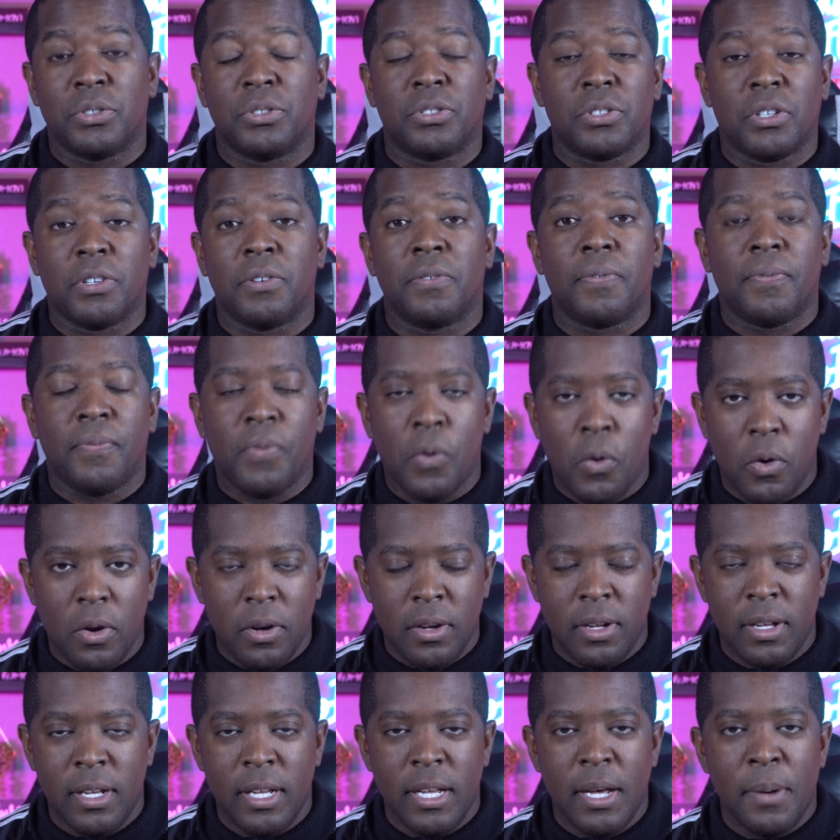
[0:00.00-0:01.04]
reserve
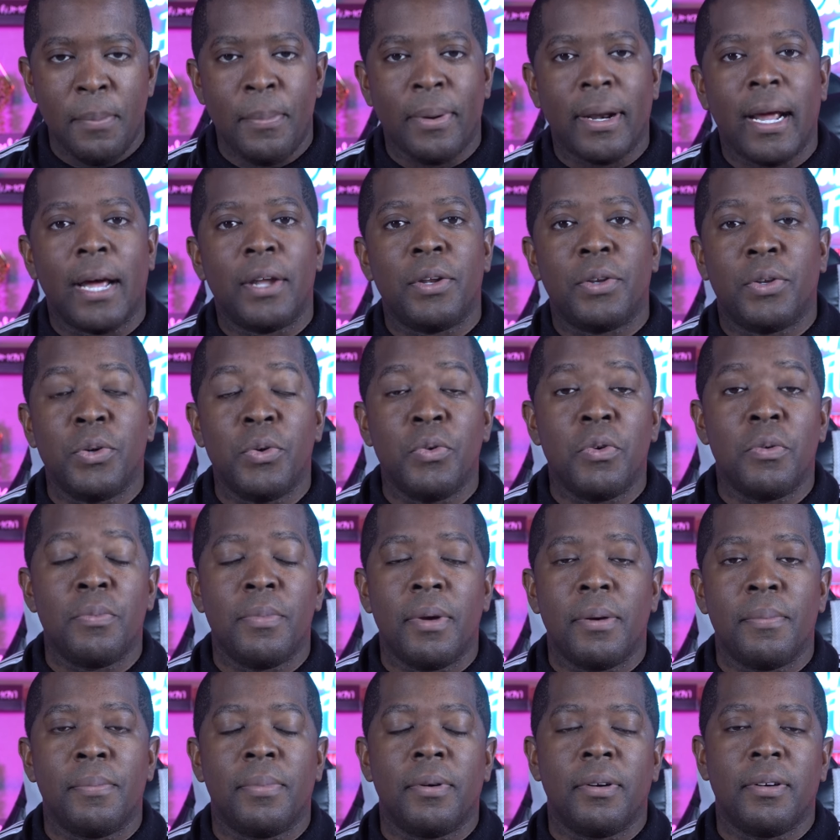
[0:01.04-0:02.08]
for, but I do
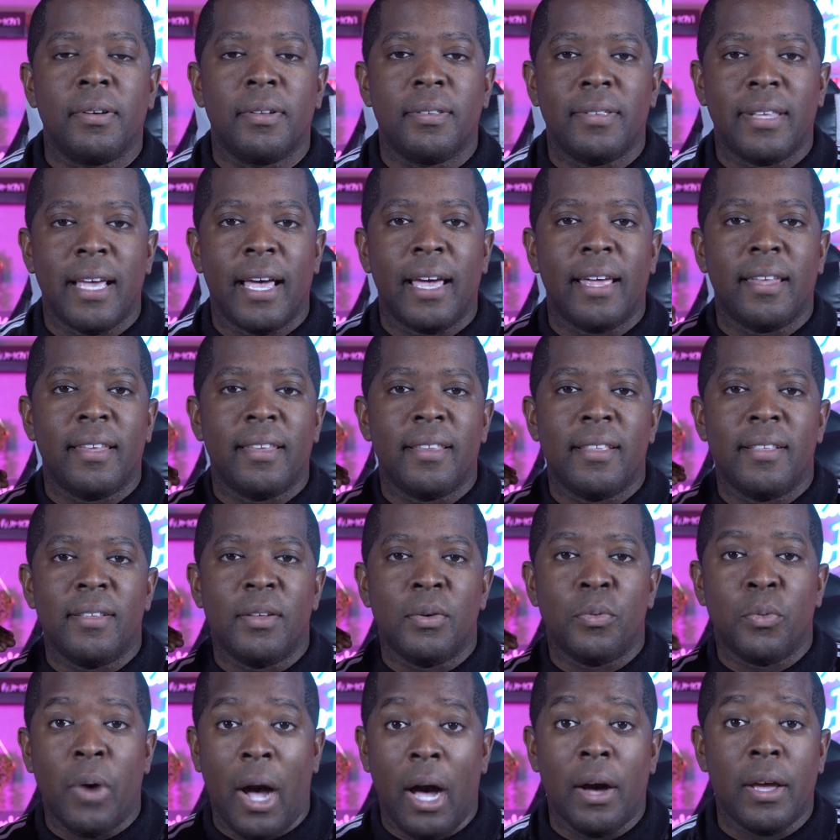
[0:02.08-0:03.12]
remember that
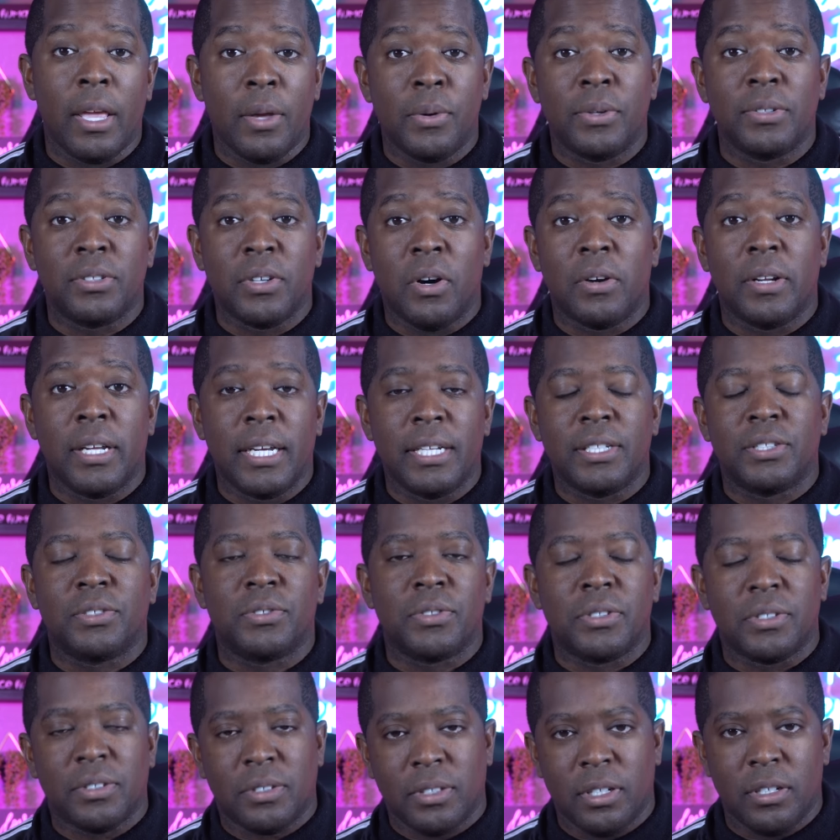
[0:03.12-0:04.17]
while he was on
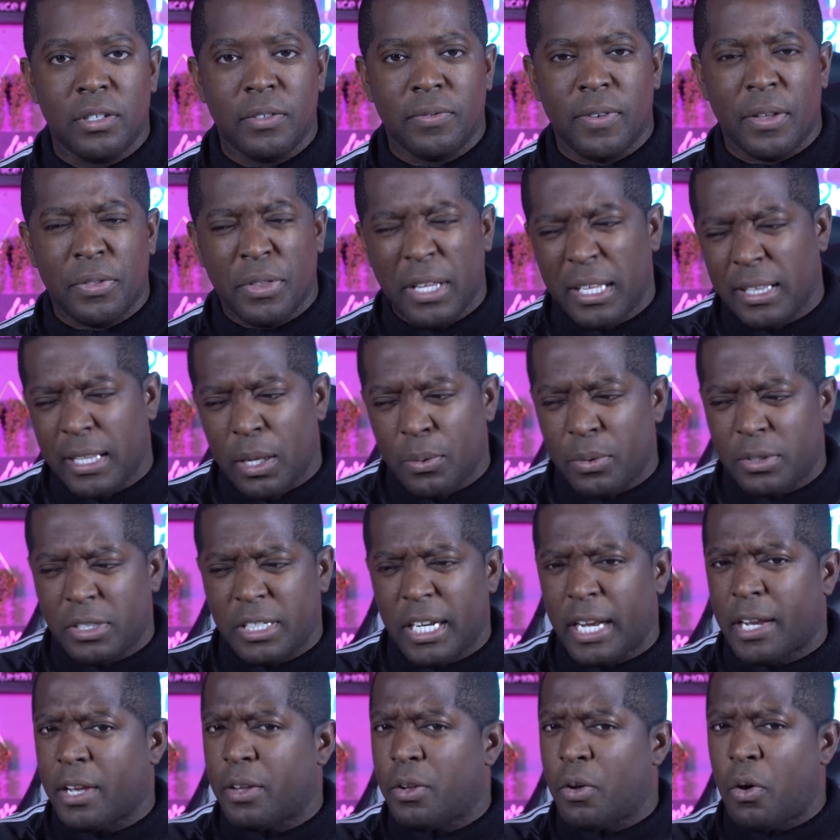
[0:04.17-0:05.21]
injury reserve, I think they were
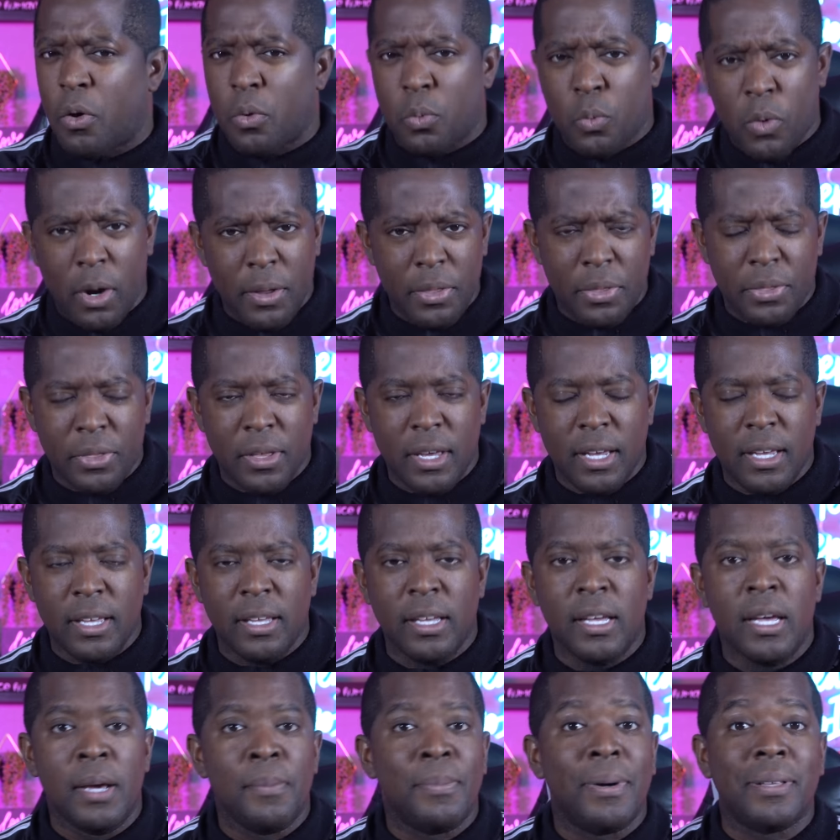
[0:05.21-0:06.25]
checking on one
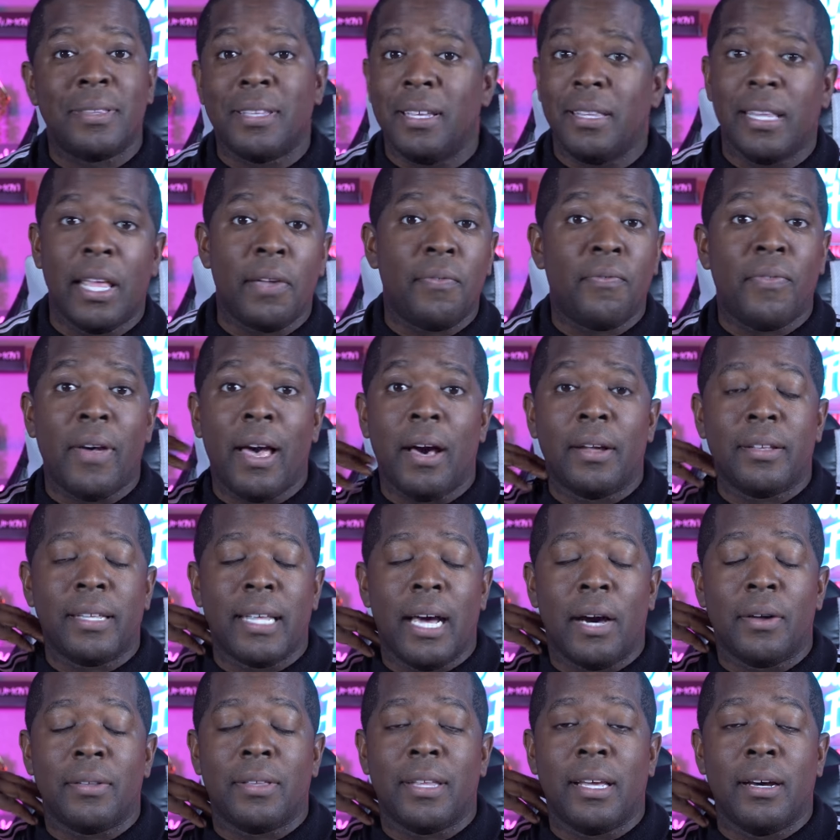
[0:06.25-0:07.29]
thing, but then they found
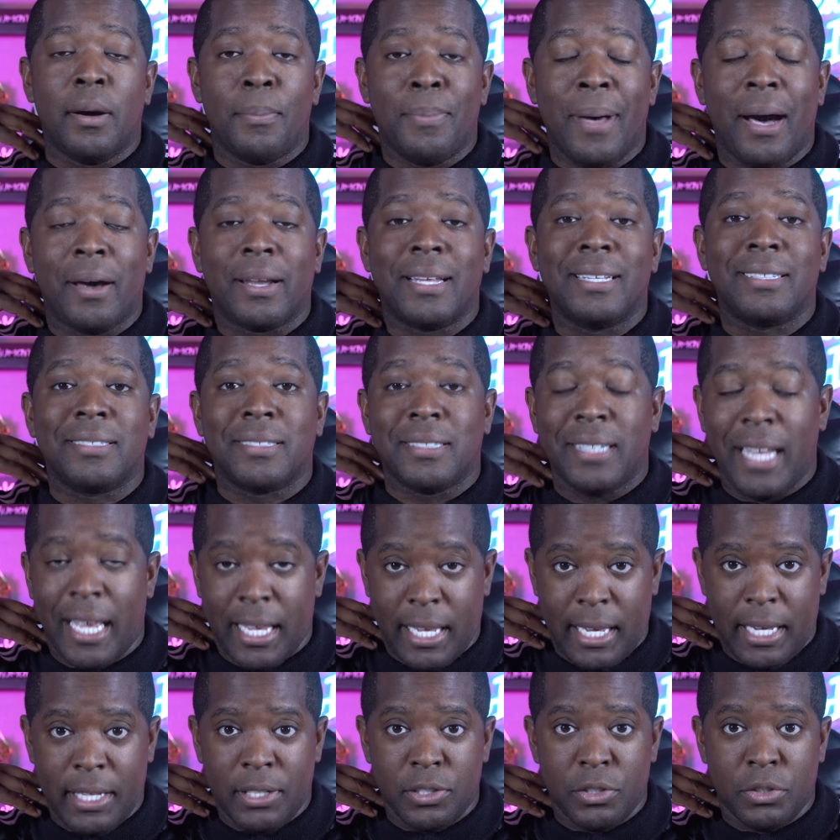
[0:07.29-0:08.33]
out about his
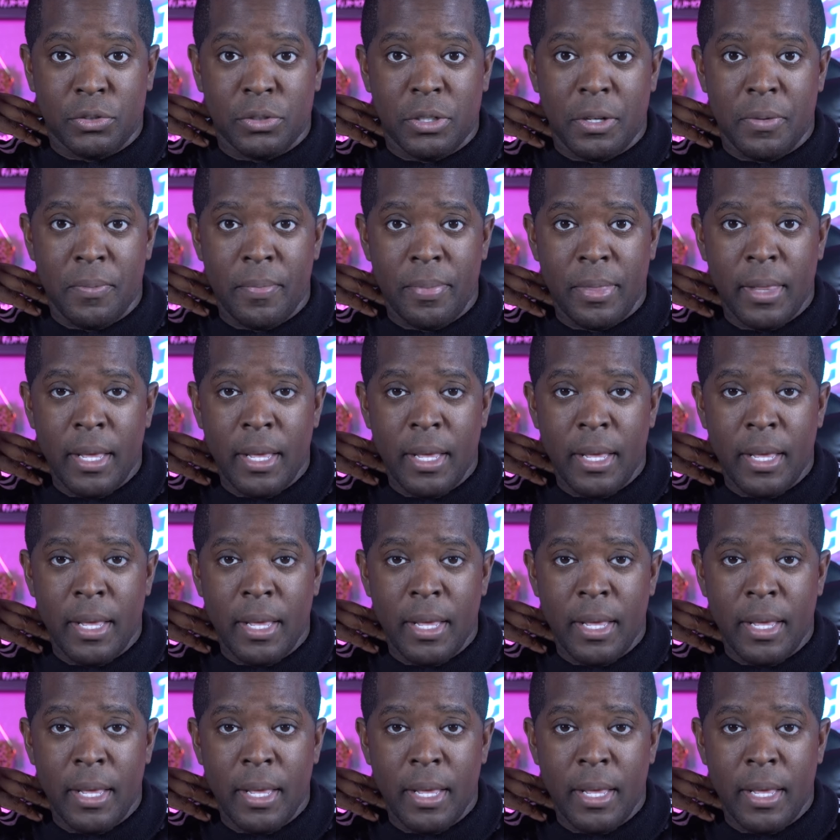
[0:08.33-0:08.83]
neck injury.